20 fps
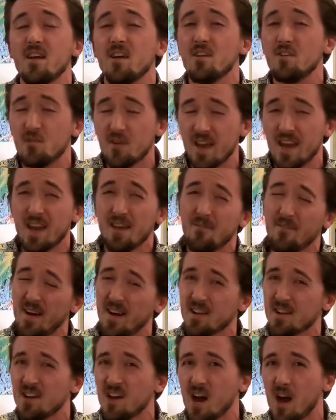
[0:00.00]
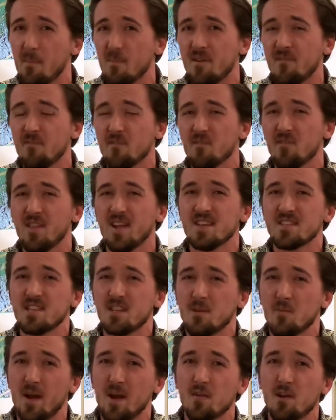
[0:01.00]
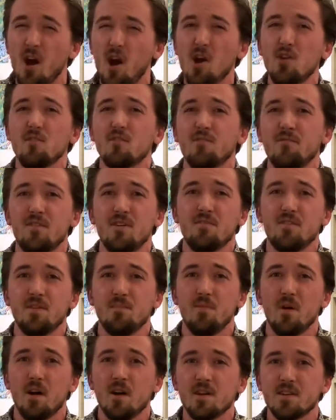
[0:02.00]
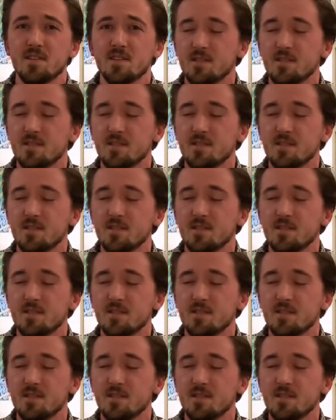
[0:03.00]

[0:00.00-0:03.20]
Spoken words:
you can't find a copy for less than around 150 bucks.